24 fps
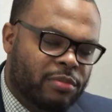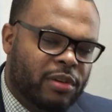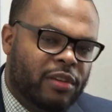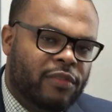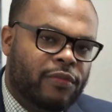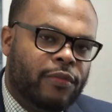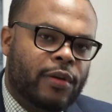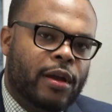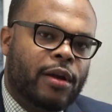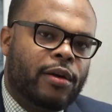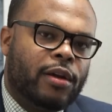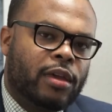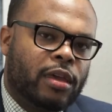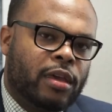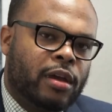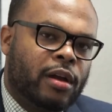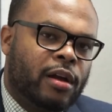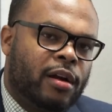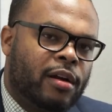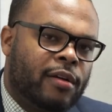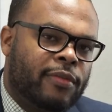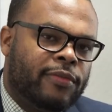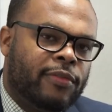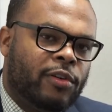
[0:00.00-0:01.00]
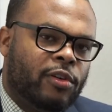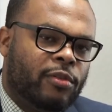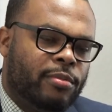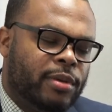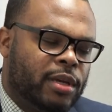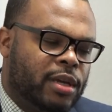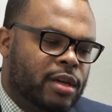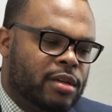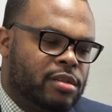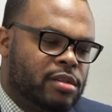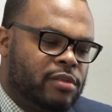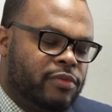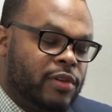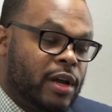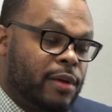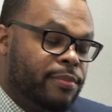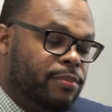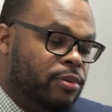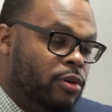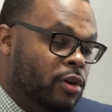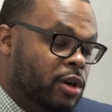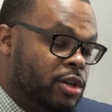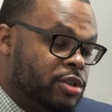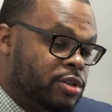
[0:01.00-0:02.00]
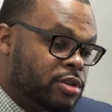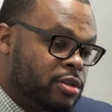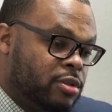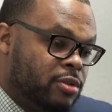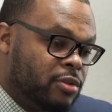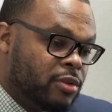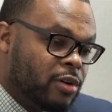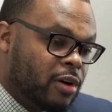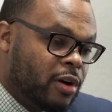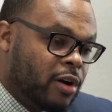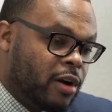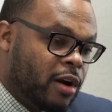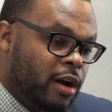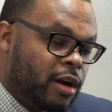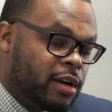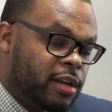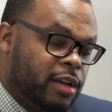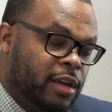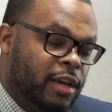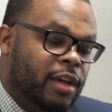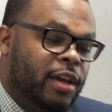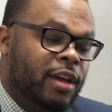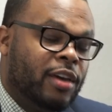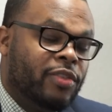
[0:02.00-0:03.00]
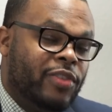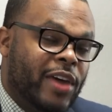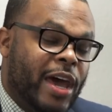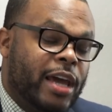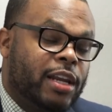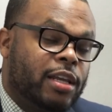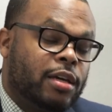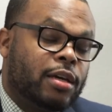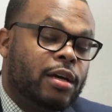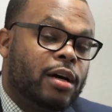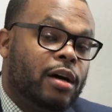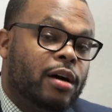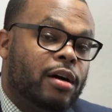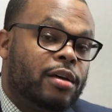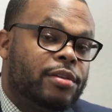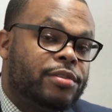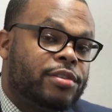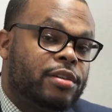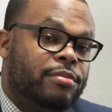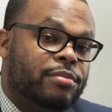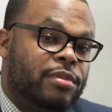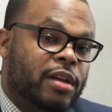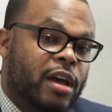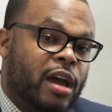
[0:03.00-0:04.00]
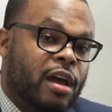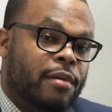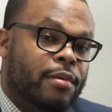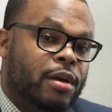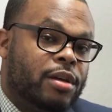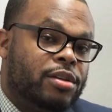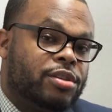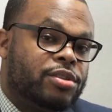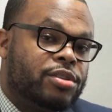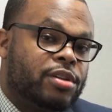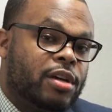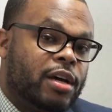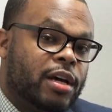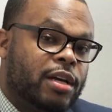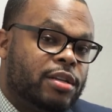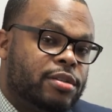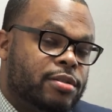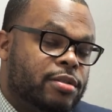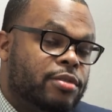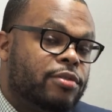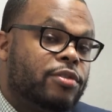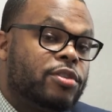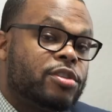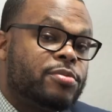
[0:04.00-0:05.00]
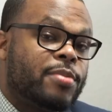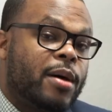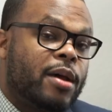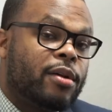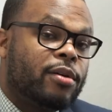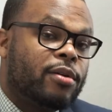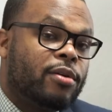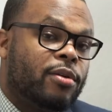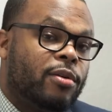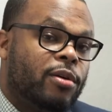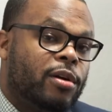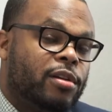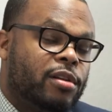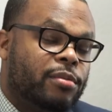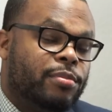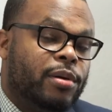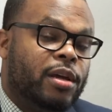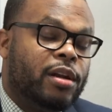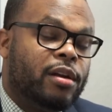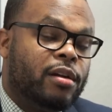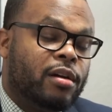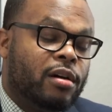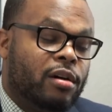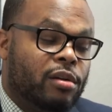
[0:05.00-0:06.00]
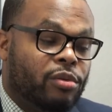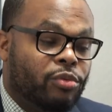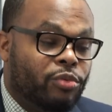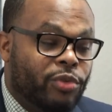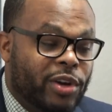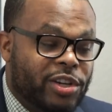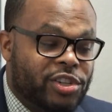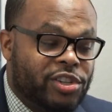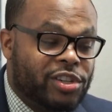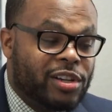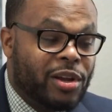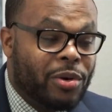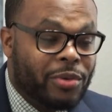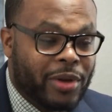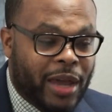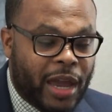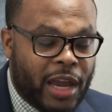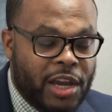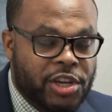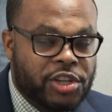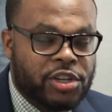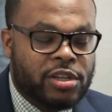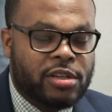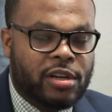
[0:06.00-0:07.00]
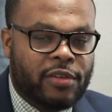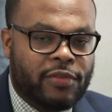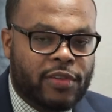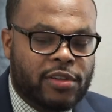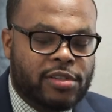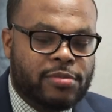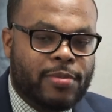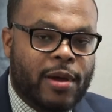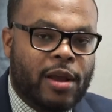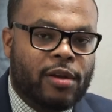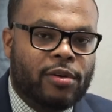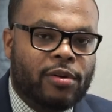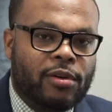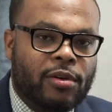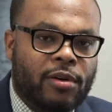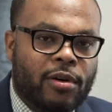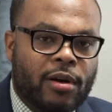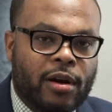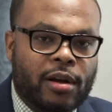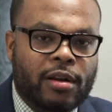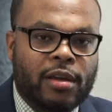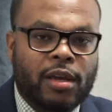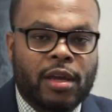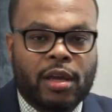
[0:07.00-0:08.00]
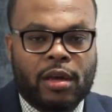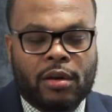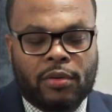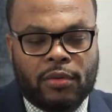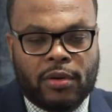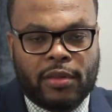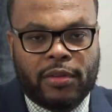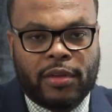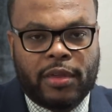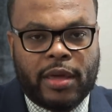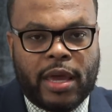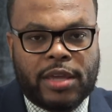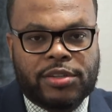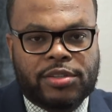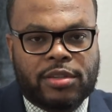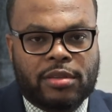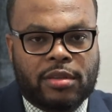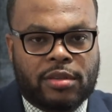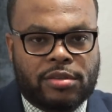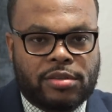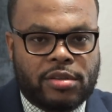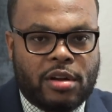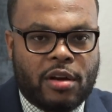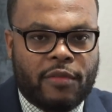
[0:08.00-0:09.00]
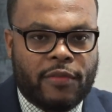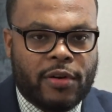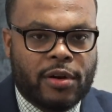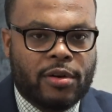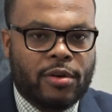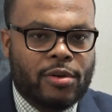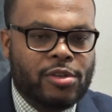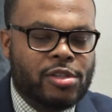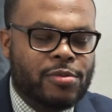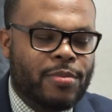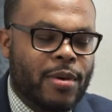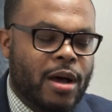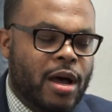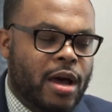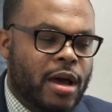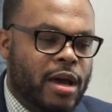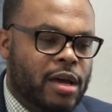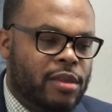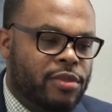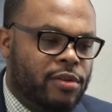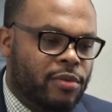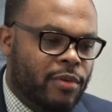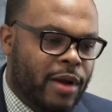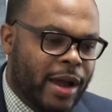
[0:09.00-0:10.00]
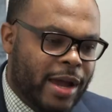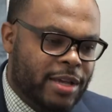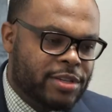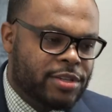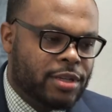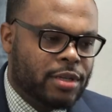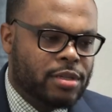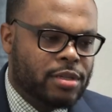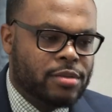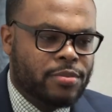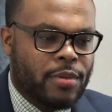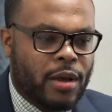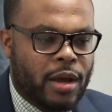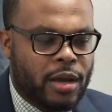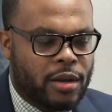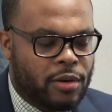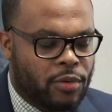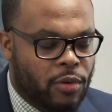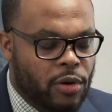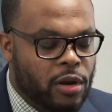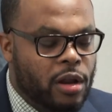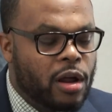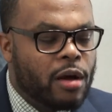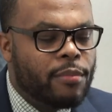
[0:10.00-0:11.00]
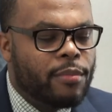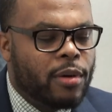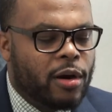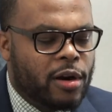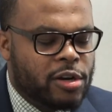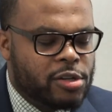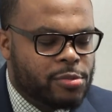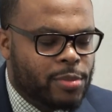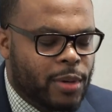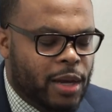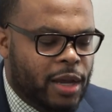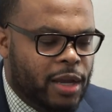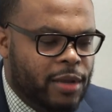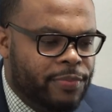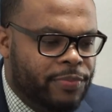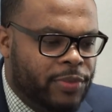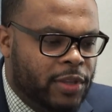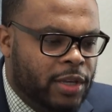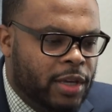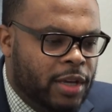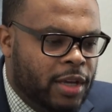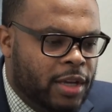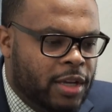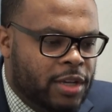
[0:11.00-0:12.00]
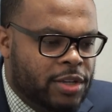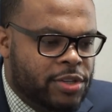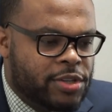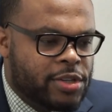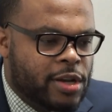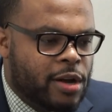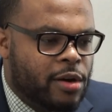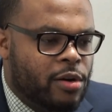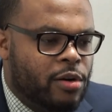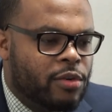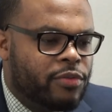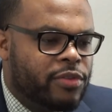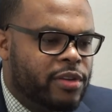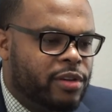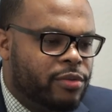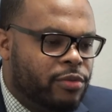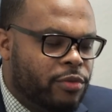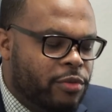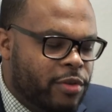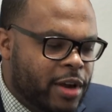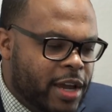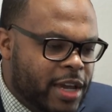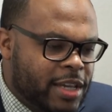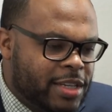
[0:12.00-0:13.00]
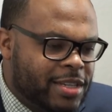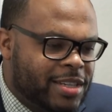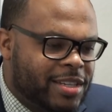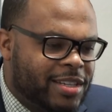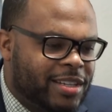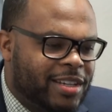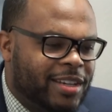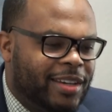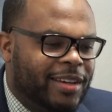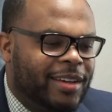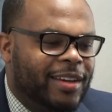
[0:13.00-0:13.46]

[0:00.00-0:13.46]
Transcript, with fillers: be very careful because if I push too hard, that can cause some damage uh, to the spinal cord depending on which location of the spinal cord, whether that's in the cervical spine, thoracic spine, or lumbar spine. So the risk